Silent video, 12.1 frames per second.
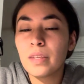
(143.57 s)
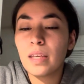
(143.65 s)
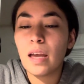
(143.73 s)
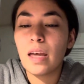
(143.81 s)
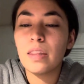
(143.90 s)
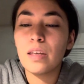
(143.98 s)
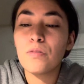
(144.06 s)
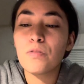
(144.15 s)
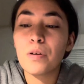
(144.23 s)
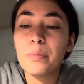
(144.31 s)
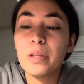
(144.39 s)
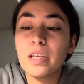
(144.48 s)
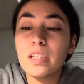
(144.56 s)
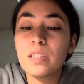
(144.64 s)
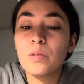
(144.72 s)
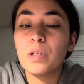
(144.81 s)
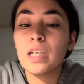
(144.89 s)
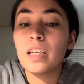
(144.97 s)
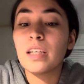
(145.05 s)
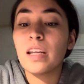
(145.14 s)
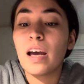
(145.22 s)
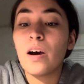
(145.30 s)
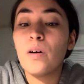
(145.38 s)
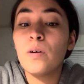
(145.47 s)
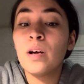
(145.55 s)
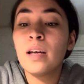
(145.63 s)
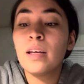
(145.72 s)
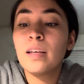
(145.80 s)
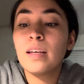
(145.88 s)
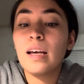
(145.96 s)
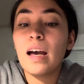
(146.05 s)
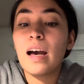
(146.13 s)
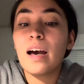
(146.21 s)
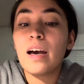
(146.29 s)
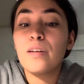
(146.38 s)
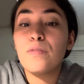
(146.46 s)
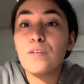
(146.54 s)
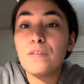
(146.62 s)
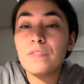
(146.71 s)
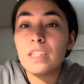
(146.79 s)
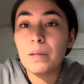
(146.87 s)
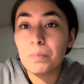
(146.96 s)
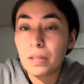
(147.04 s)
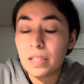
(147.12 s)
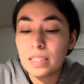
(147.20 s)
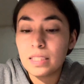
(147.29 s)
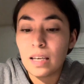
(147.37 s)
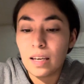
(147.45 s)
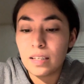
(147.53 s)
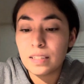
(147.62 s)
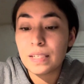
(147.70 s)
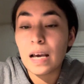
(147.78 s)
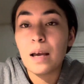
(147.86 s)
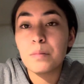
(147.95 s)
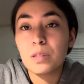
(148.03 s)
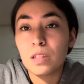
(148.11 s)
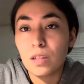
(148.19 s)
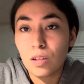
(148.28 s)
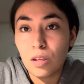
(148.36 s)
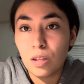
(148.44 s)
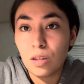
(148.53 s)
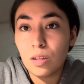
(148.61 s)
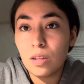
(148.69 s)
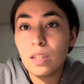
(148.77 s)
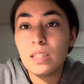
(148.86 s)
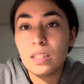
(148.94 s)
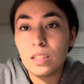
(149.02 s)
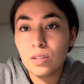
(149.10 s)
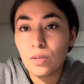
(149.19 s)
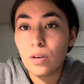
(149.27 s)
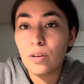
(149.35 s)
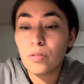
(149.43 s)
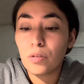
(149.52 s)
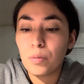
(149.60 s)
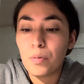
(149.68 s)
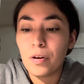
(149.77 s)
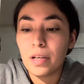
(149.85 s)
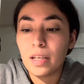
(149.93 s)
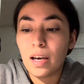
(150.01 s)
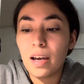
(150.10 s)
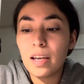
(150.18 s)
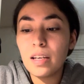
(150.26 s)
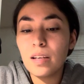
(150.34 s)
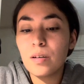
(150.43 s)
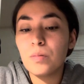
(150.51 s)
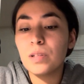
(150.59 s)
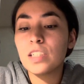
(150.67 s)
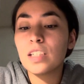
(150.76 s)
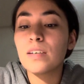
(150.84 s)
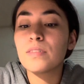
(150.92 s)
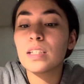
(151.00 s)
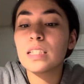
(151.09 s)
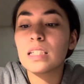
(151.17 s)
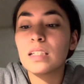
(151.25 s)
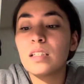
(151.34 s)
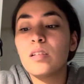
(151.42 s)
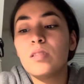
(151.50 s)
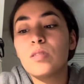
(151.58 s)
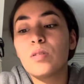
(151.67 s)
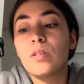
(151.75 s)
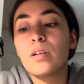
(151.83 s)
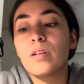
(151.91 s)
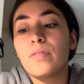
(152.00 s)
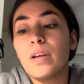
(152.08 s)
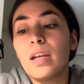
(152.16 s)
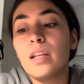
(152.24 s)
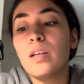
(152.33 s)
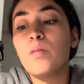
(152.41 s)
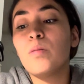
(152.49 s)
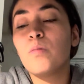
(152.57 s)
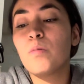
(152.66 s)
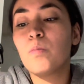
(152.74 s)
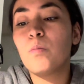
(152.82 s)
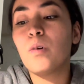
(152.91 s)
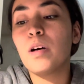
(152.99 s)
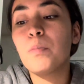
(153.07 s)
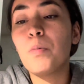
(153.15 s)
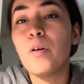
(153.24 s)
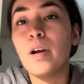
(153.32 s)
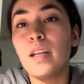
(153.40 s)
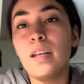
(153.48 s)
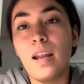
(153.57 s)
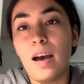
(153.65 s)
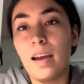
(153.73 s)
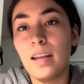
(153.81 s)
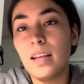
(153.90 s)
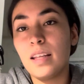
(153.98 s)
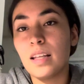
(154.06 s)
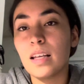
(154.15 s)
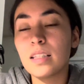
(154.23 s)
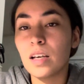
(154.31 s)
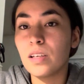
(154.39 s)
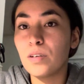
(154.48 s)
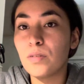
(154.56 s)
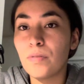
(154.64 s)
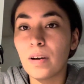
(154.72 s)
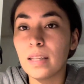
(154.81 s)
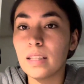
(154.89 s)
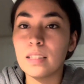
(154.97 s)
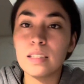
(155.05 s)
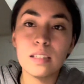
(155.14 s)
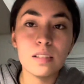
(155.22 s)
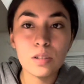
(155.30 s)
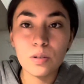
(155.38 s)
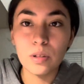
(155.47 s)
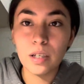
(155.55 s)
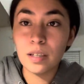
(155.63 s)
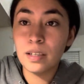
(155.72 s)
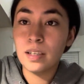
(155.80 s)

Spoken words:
And then from this, we can now add 50 plus 10 times the z-score of 3.9, which gives us a t-score of 81.9, and that's how you'd find the t-score.